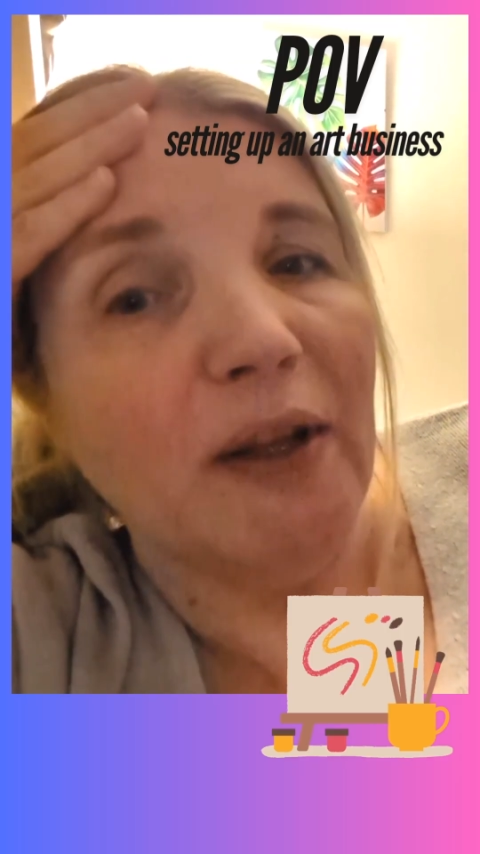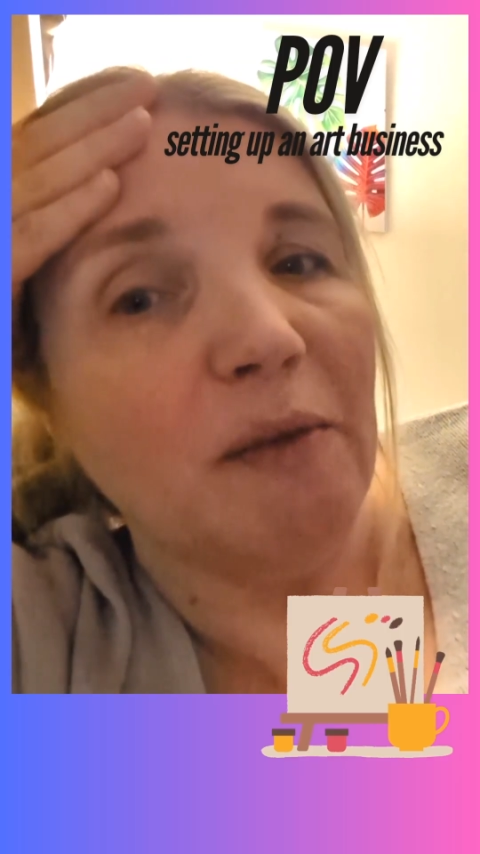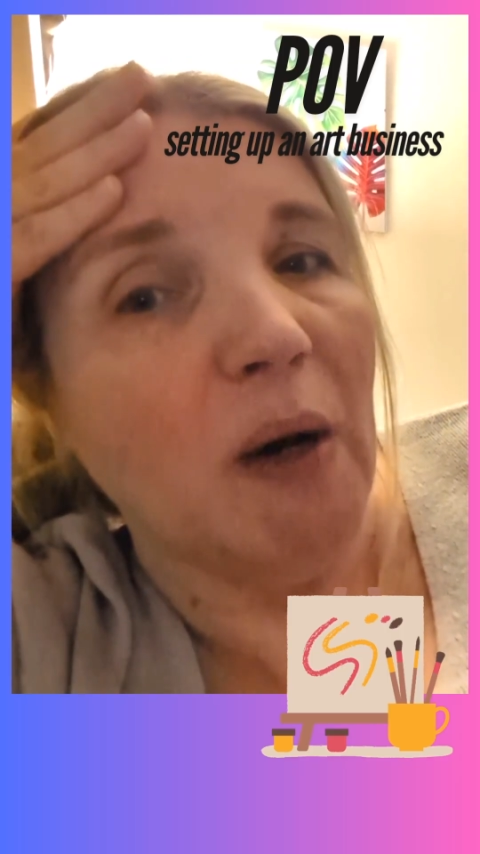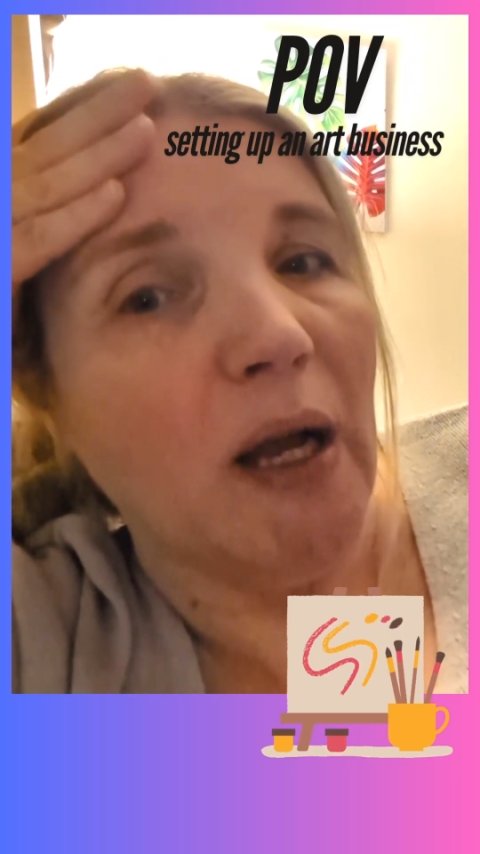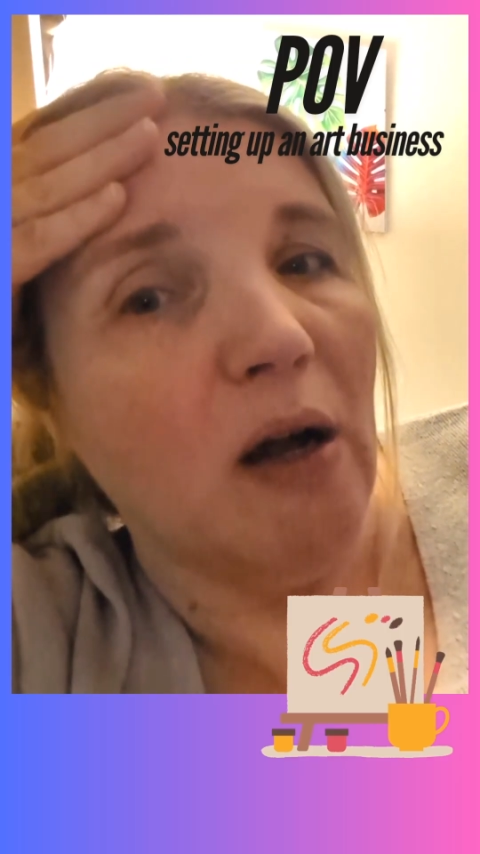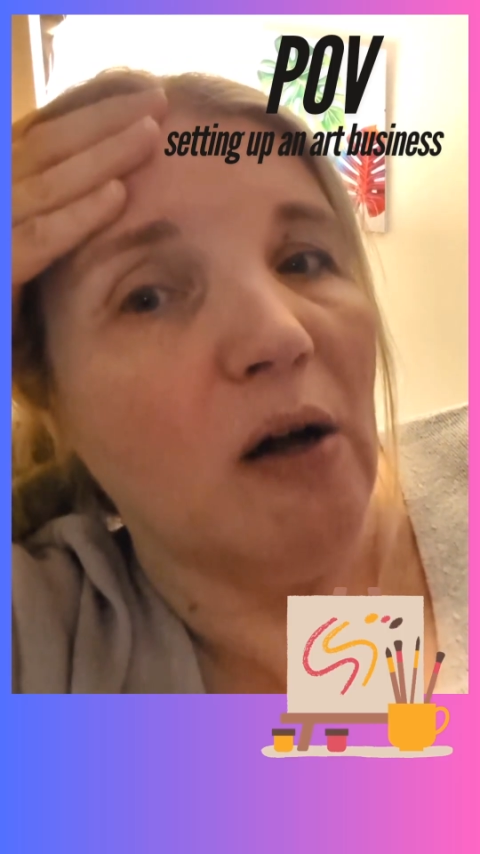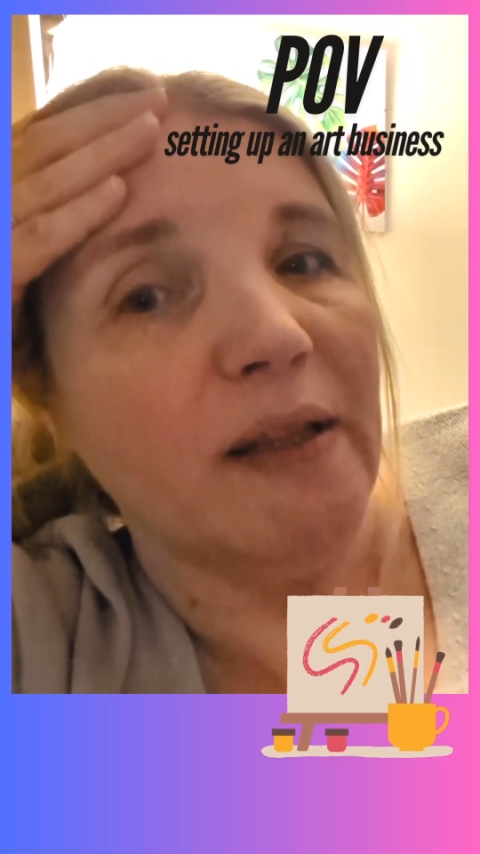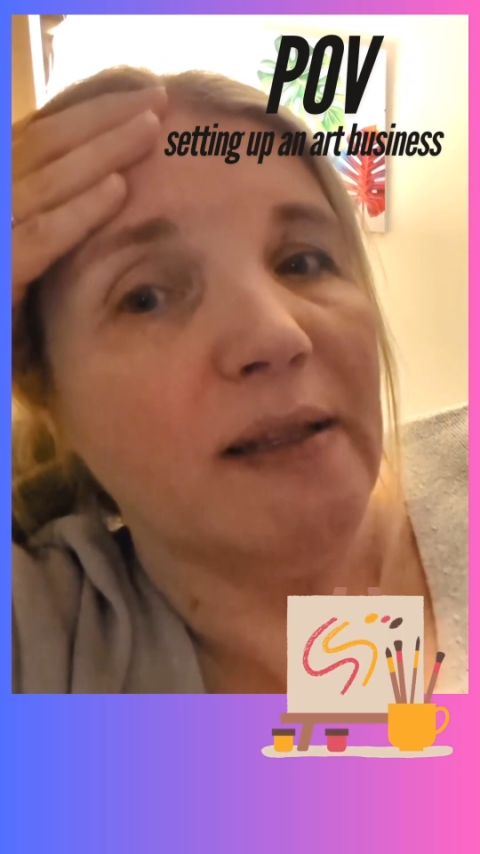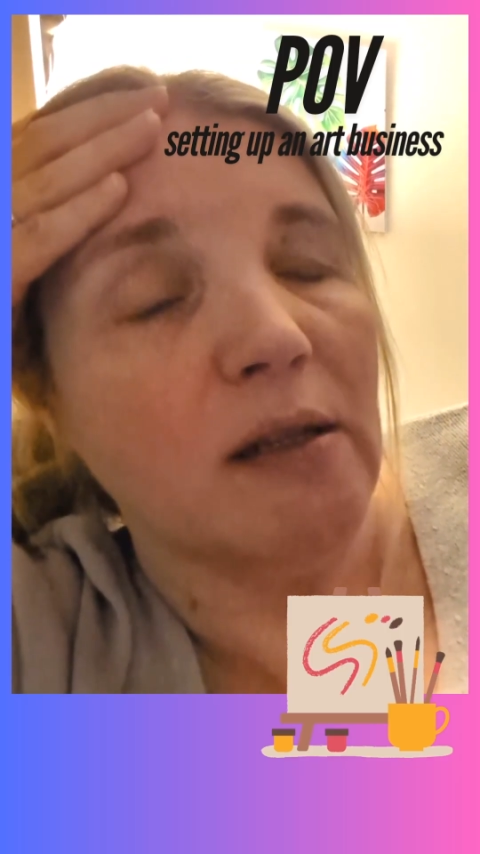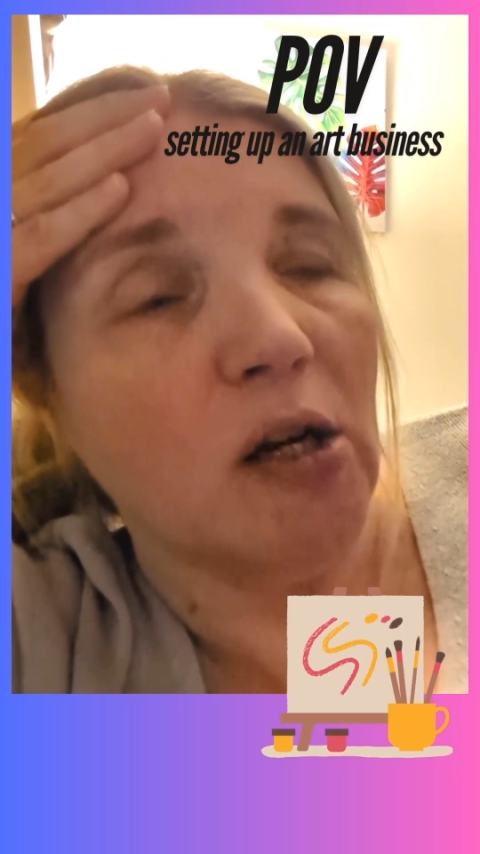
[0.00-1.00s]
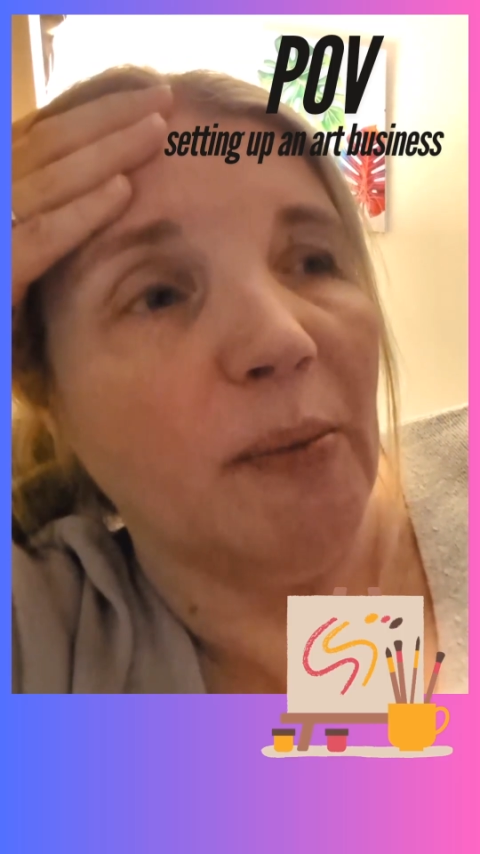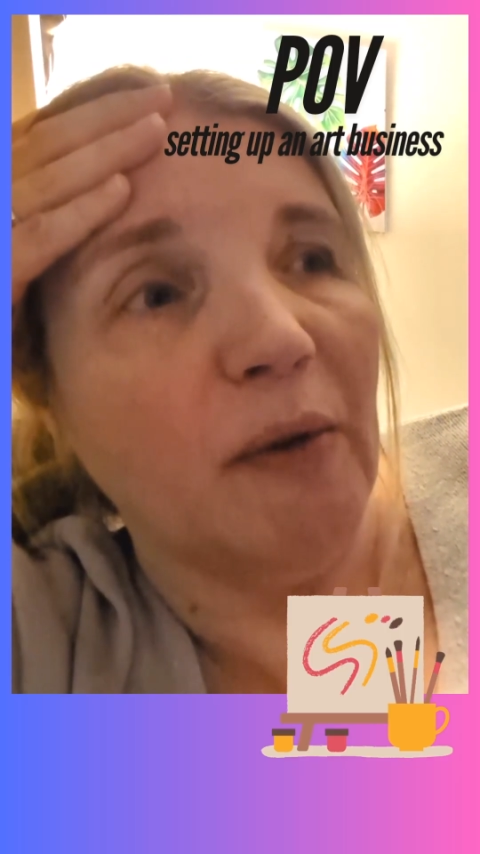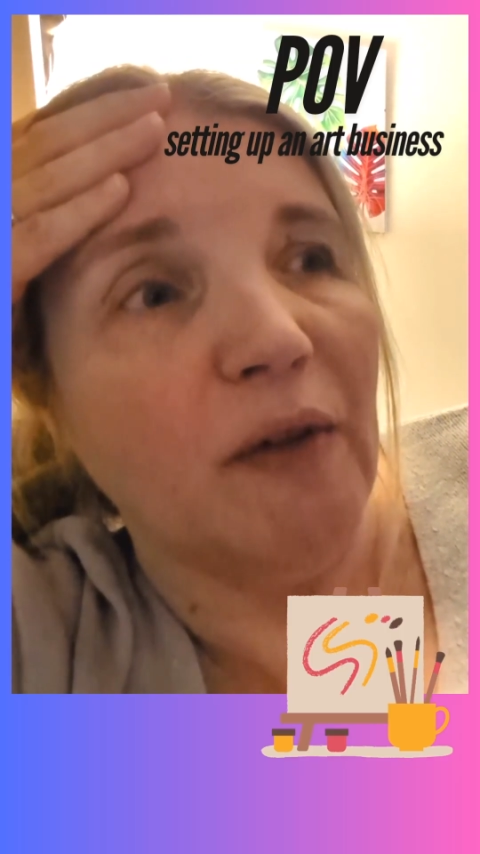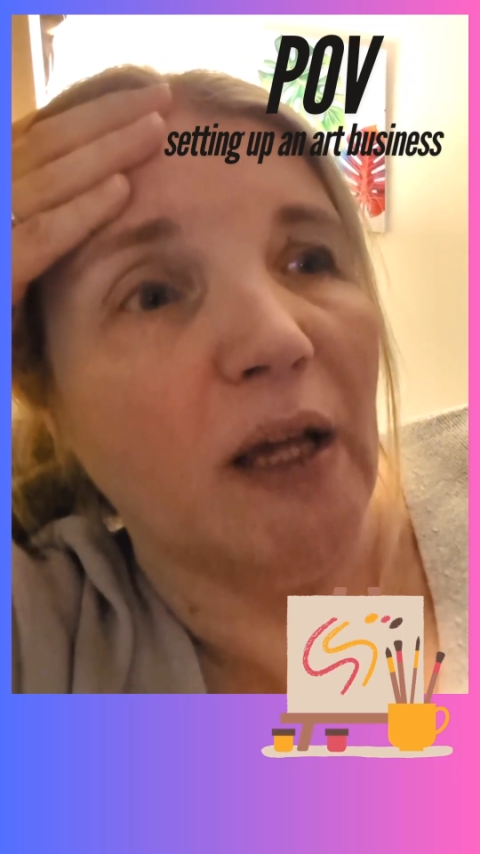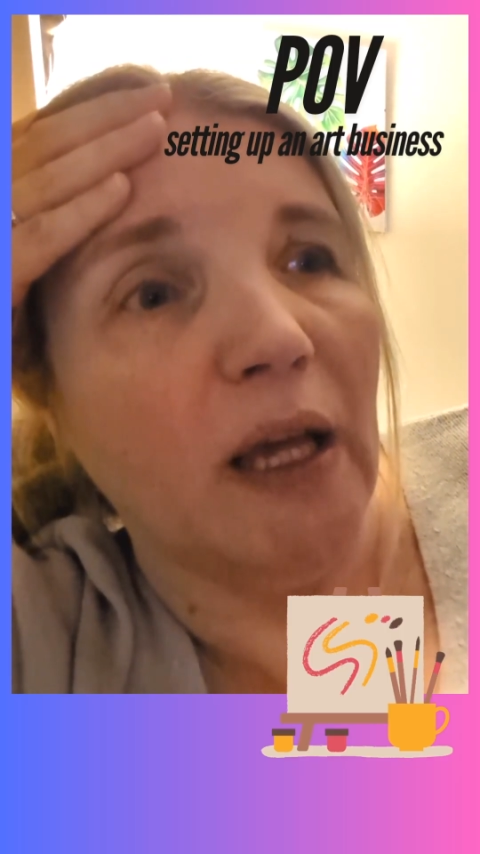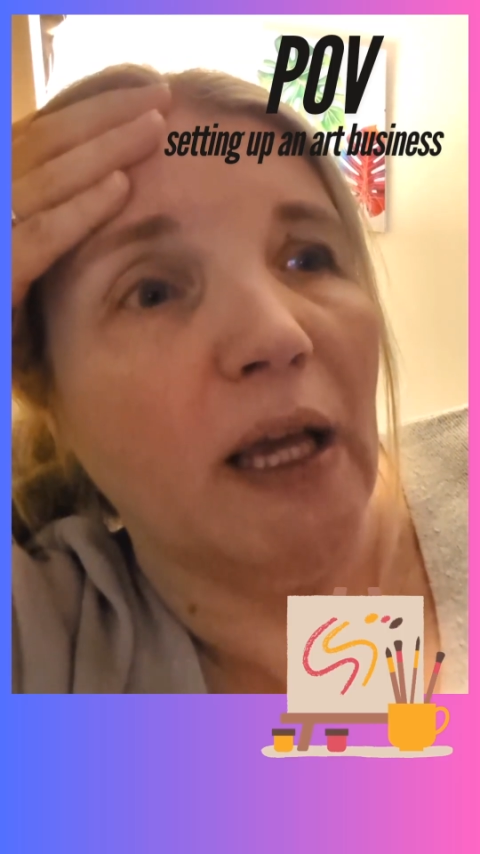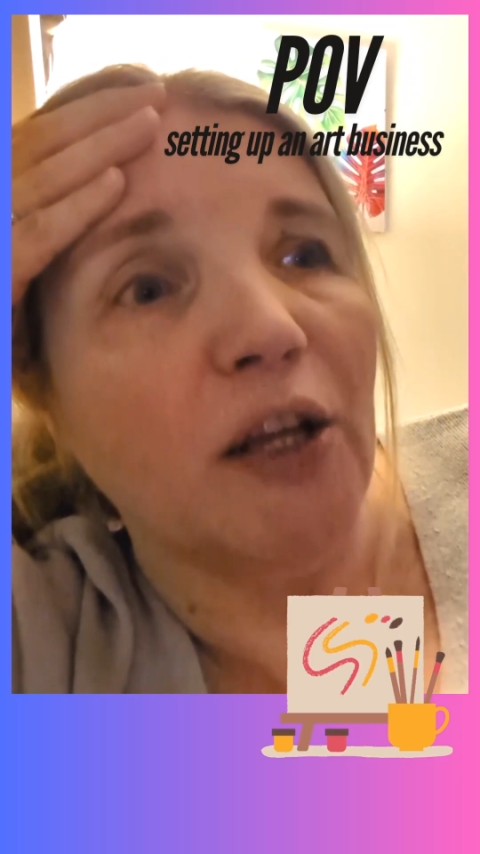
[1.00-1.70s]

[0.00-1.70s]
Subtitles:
with my art this time of year.